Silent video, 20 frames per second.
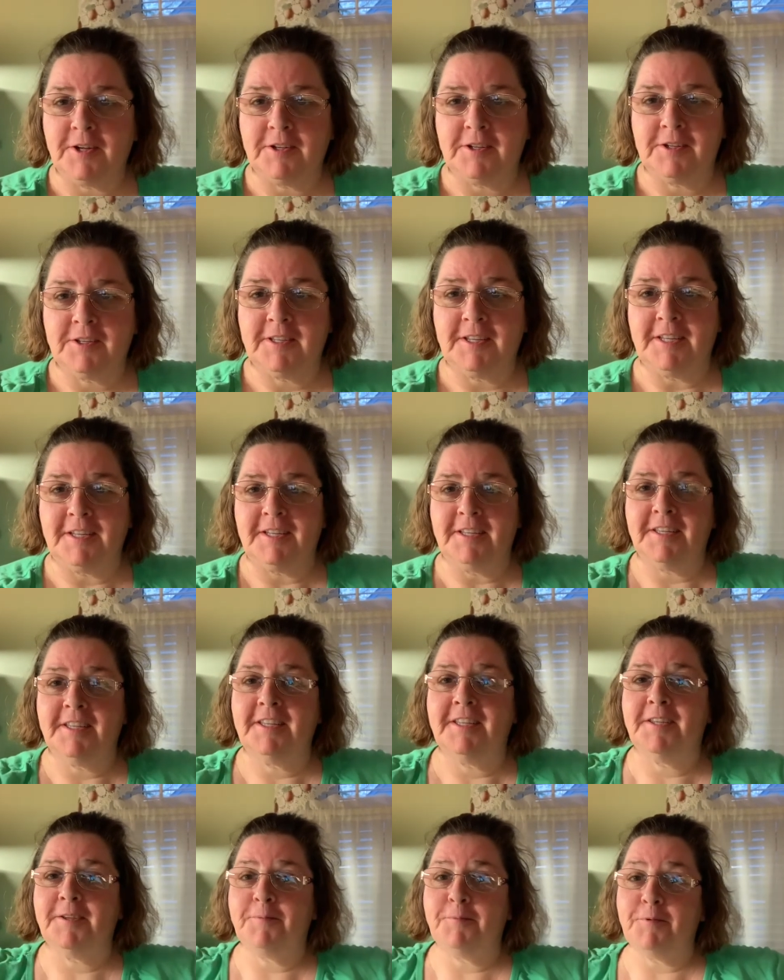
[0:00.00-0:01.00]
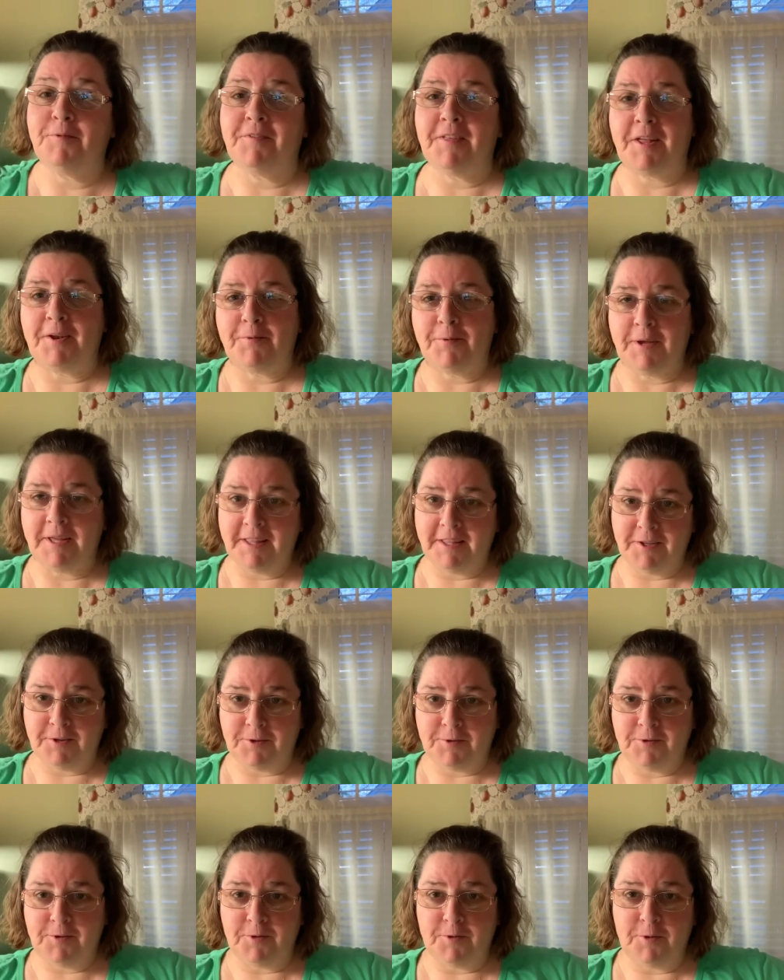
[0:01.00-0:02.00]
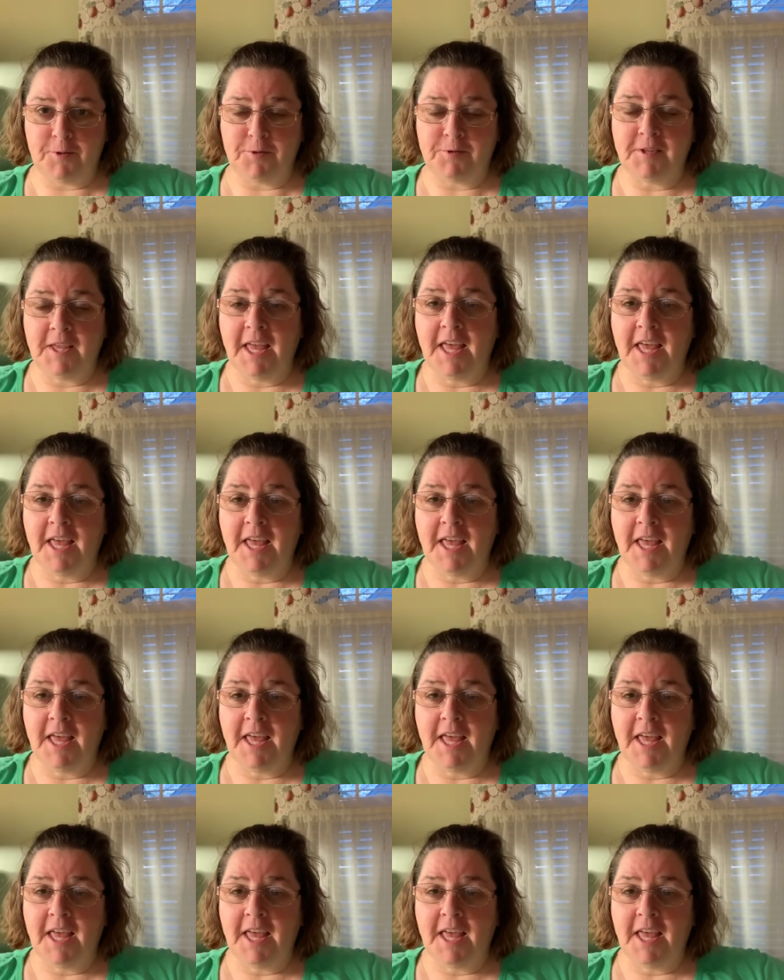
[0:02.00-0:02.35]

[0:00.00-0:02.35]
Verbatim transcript: I just need to move that away a little too close.